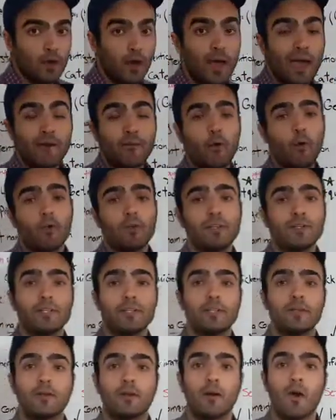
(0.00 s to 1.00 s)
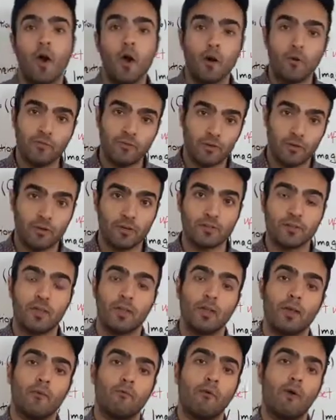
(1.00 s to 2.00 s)
I have already covered
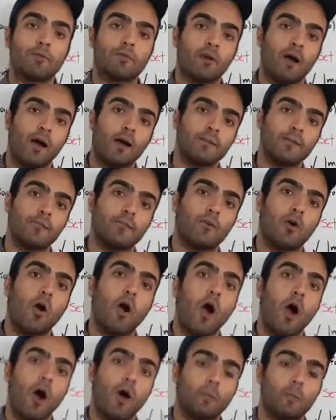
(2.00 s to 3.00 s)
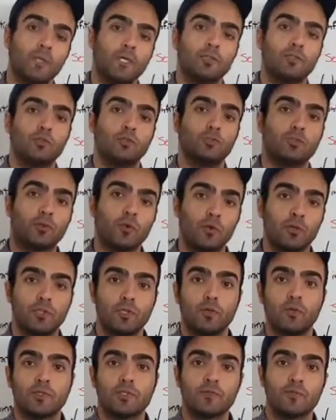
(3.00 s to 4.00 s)
what kind of copy to
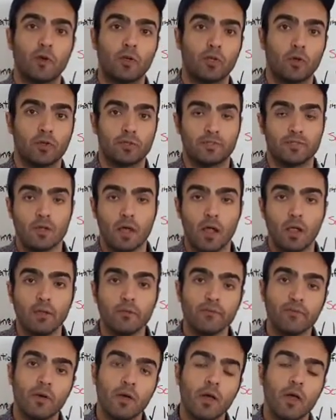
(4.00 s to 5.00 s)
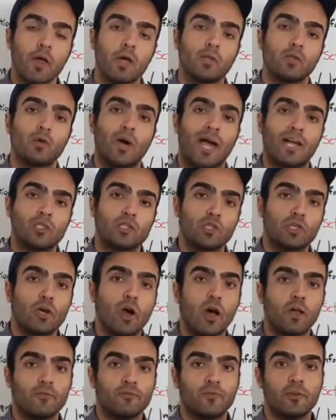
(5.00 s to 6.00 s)
produce for yourself to actually
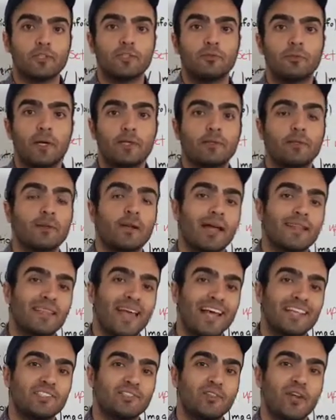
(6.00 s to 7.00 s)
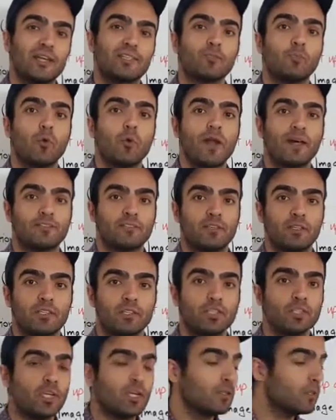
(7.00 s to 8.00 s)
convert better and attract more
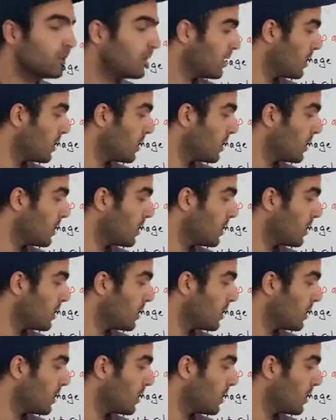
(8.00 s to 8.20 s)
attention.